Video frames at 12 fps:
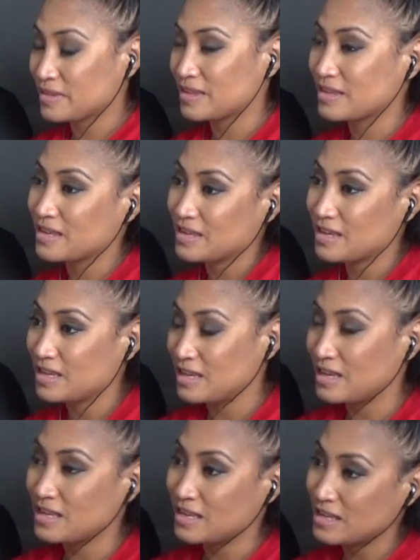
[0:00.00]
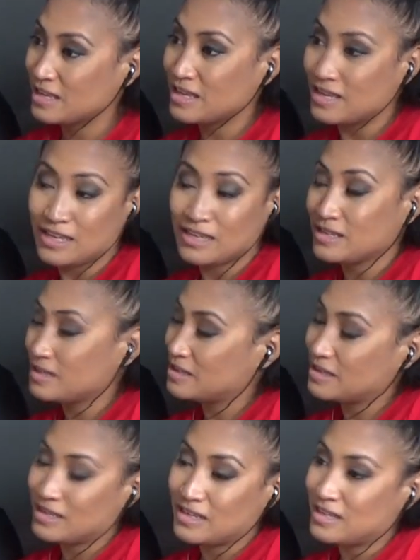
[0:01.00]

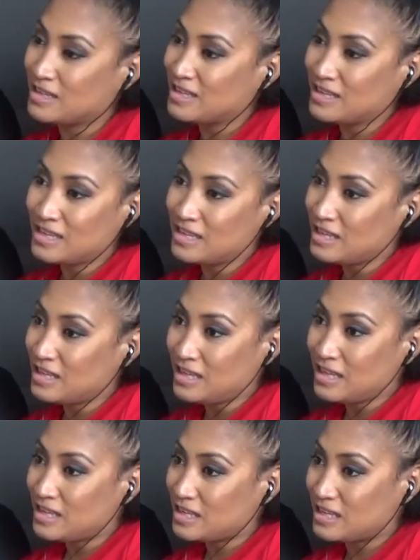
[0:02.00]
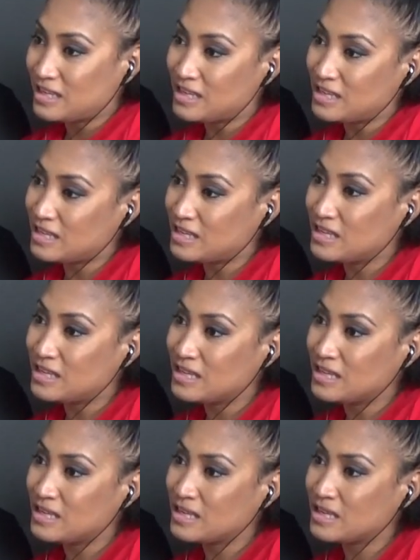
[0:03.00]

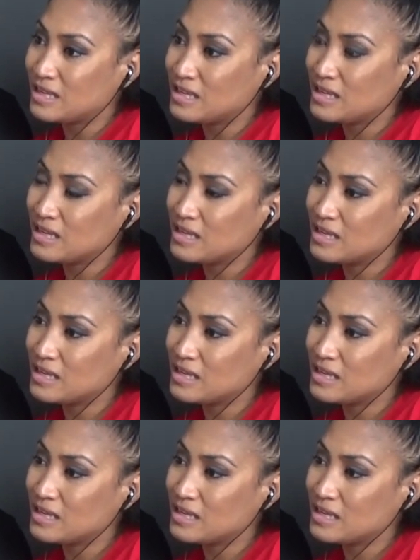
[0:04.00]
(not speaking)